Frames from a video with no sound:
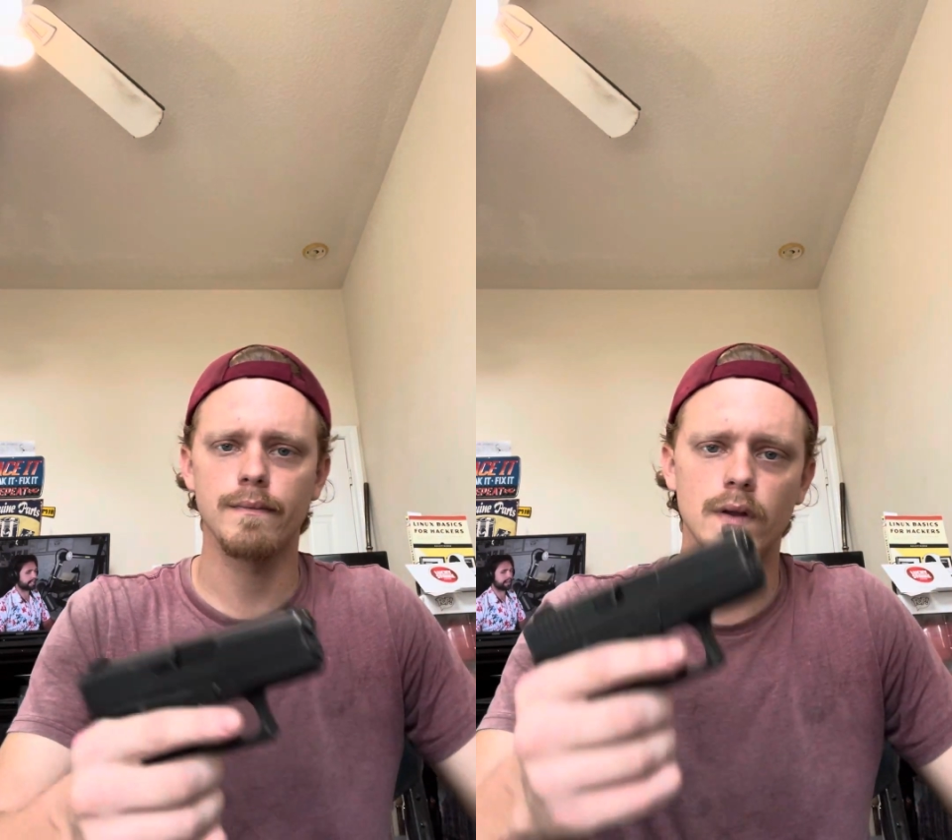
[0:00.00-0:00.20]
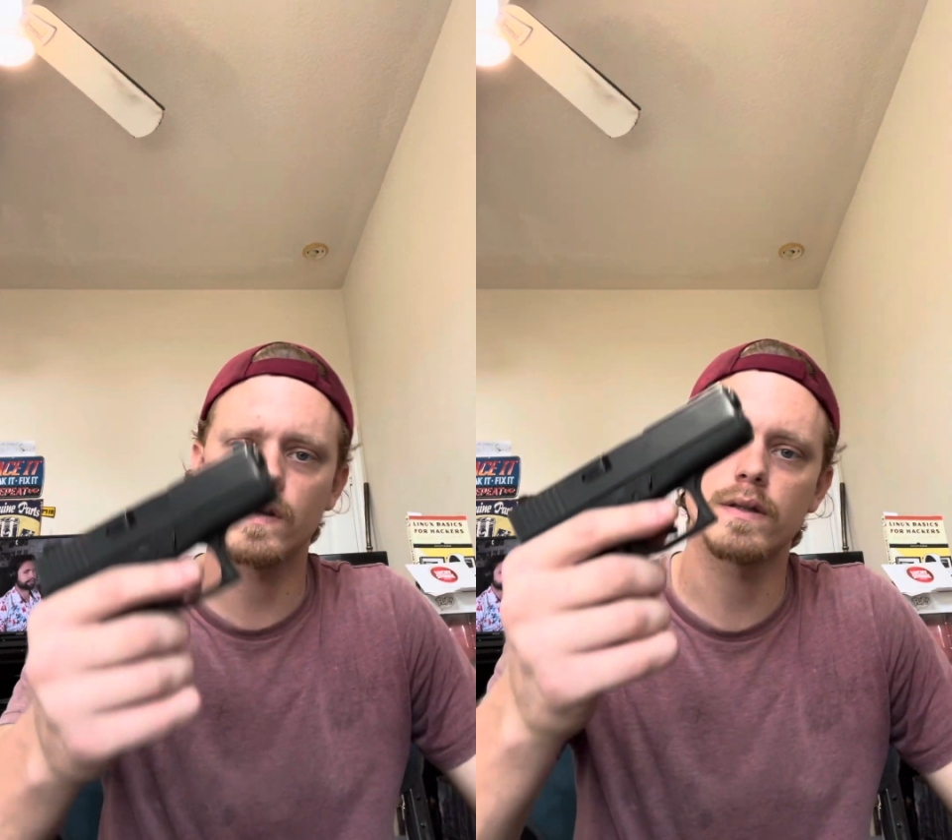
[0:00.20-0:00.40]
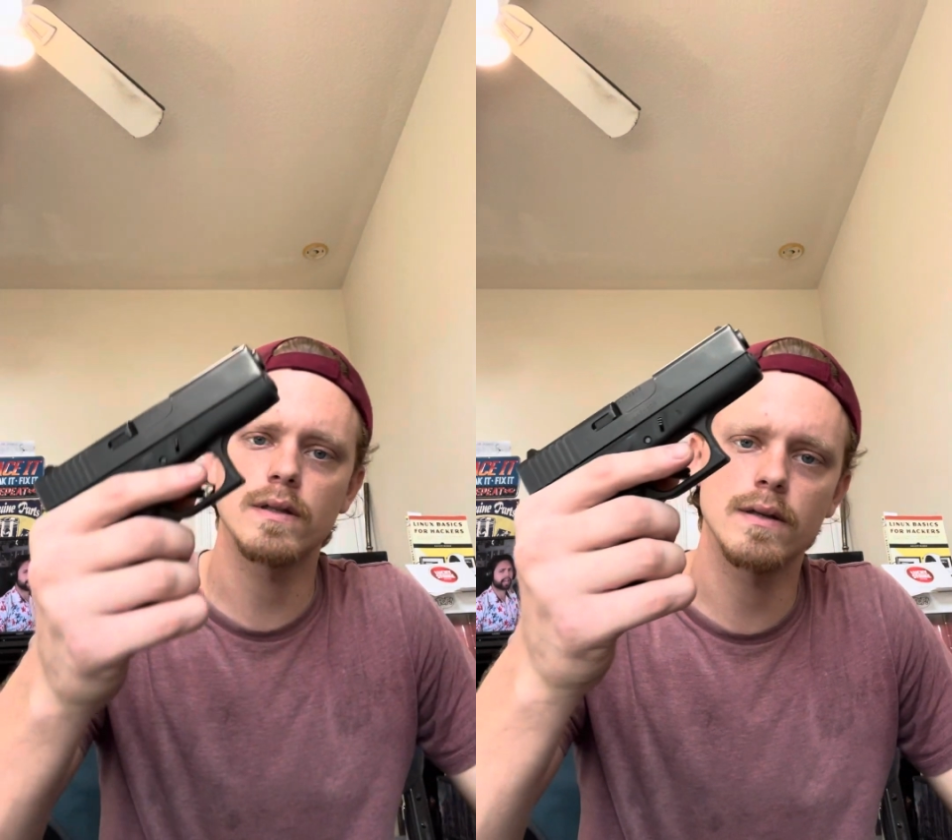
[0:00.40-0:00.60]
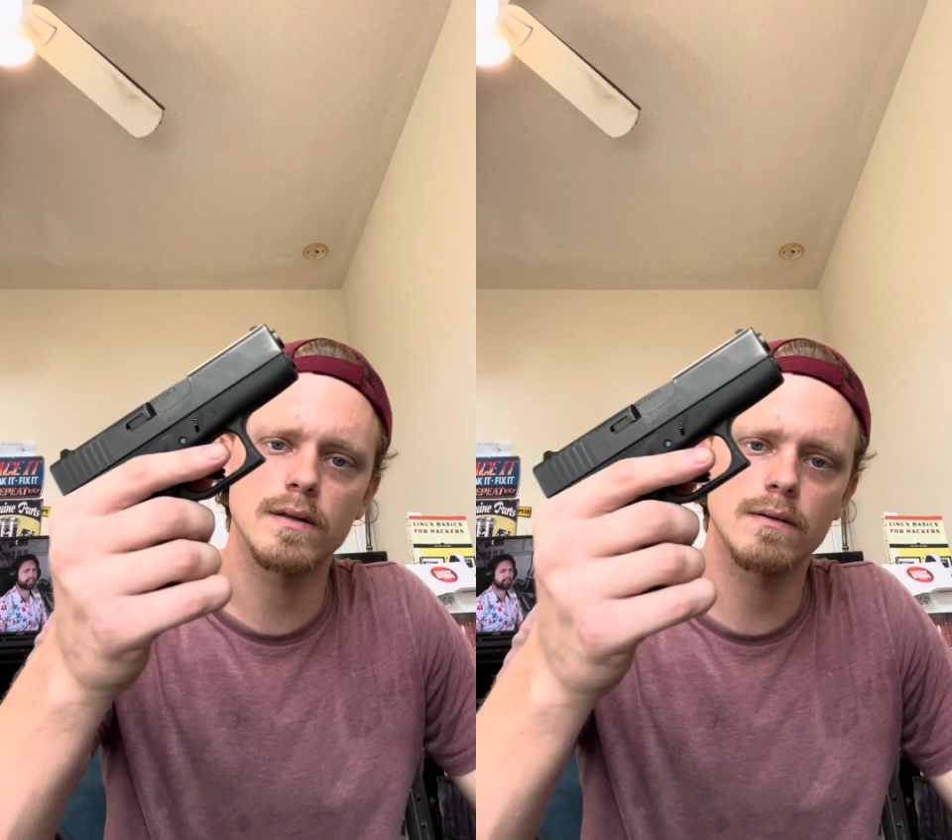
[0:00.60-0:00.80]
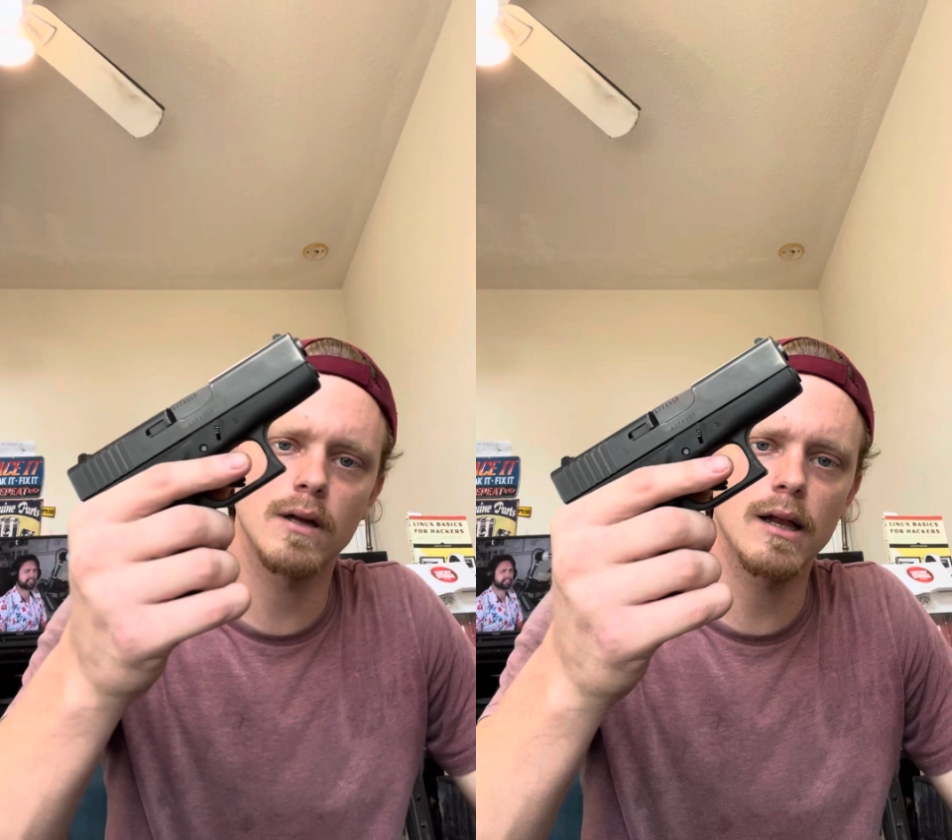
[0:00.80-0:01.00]
is
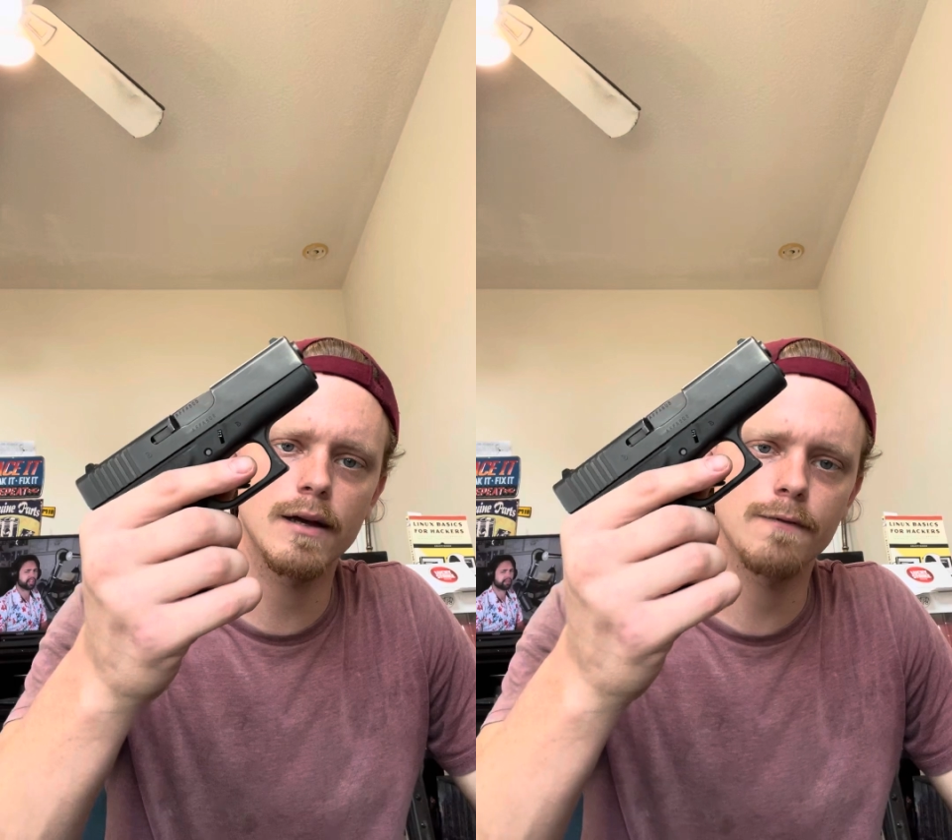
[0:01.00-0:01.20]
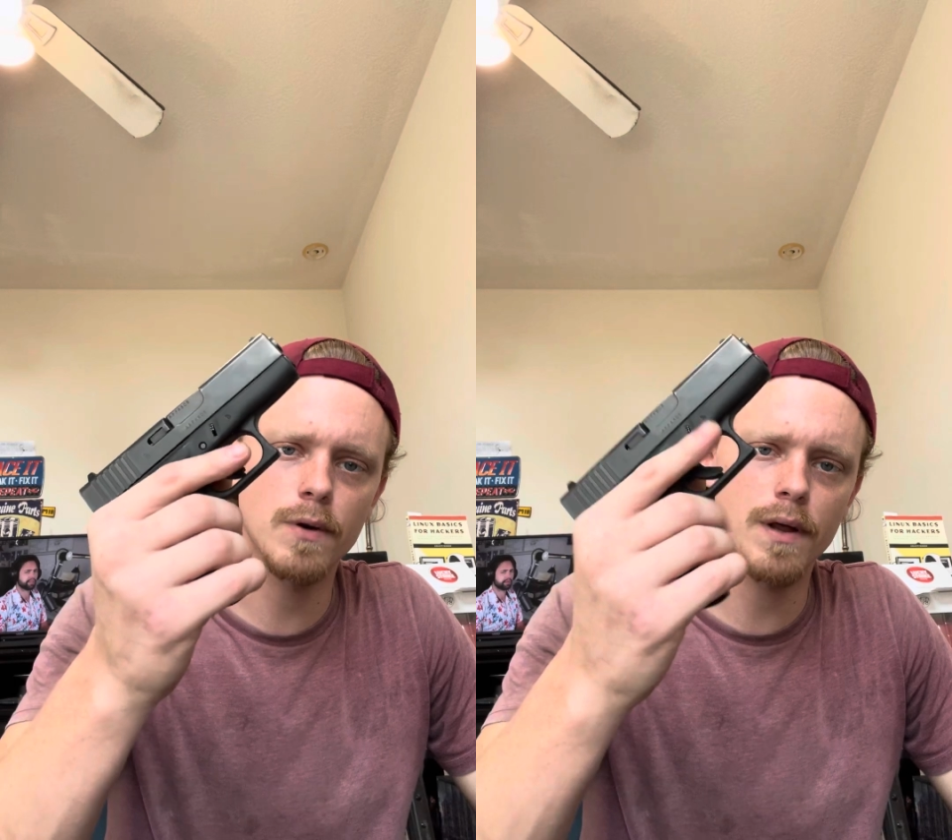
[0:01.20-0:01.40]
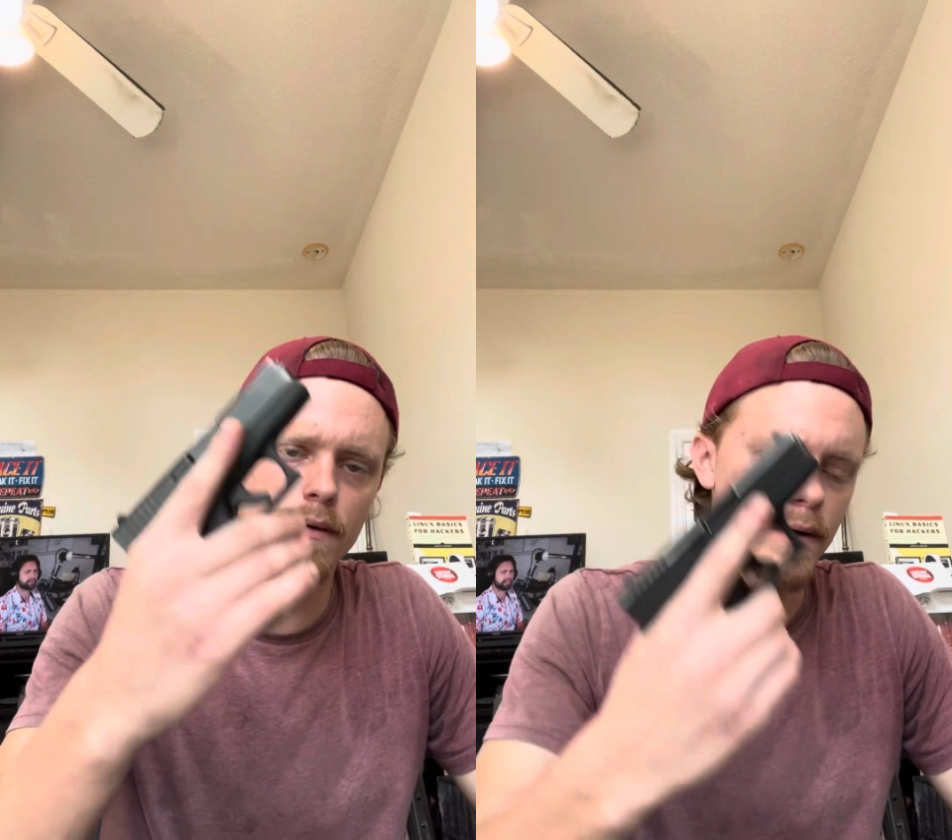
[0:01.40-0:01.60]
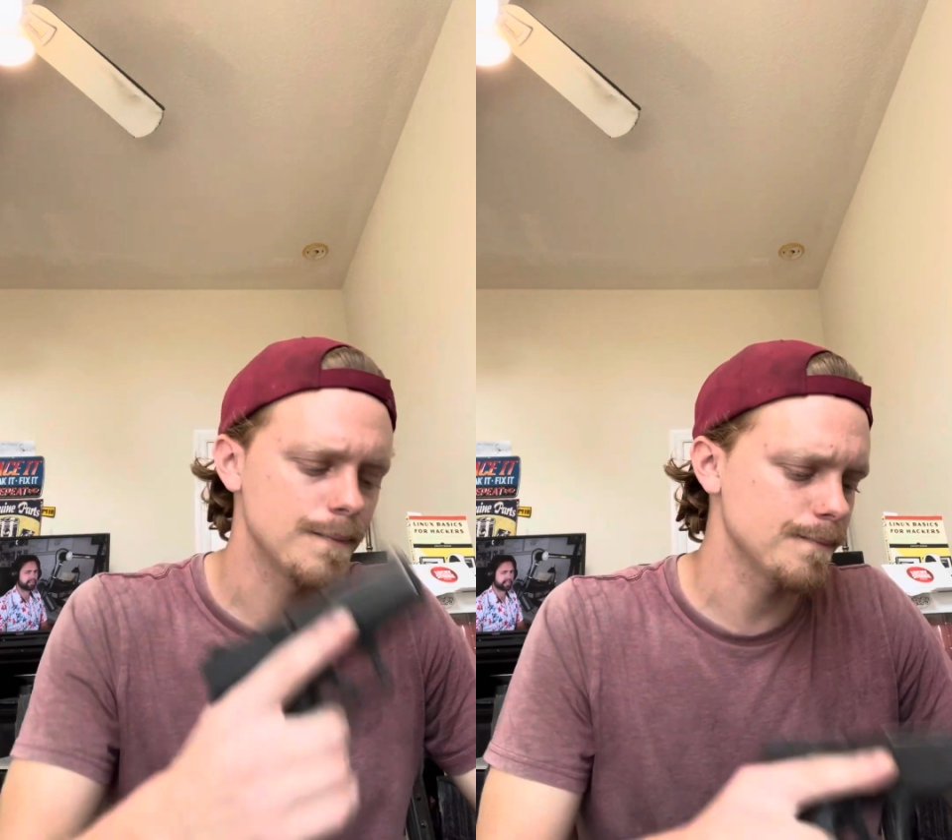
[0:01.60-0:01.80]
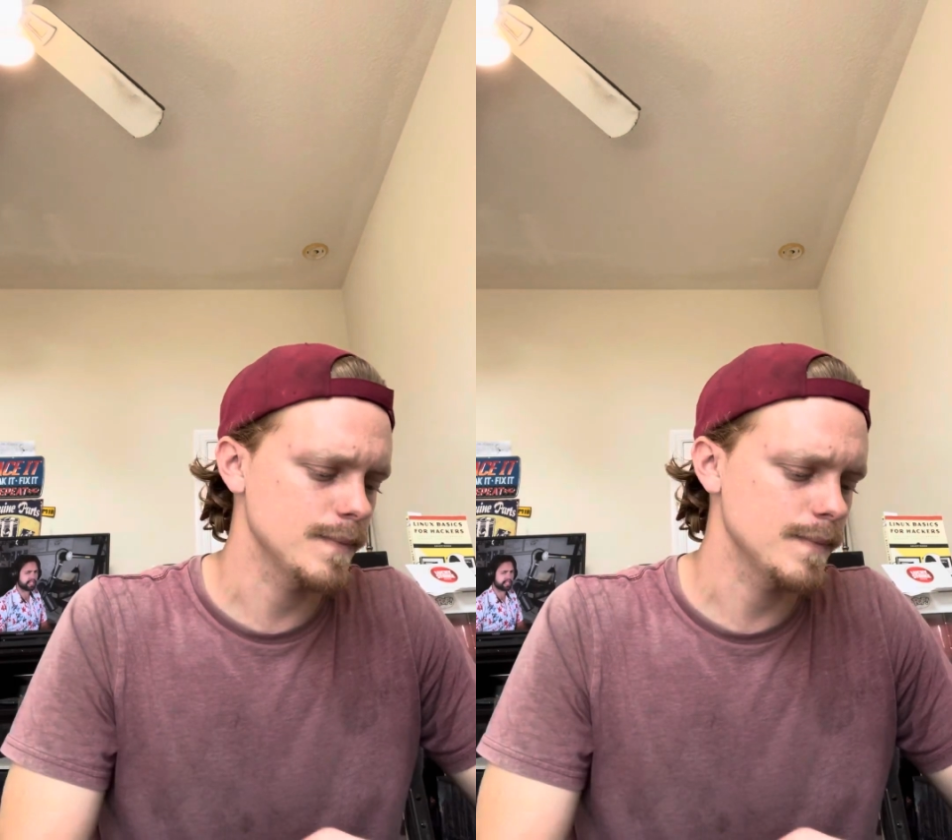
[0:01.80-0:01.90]
this Glock 43.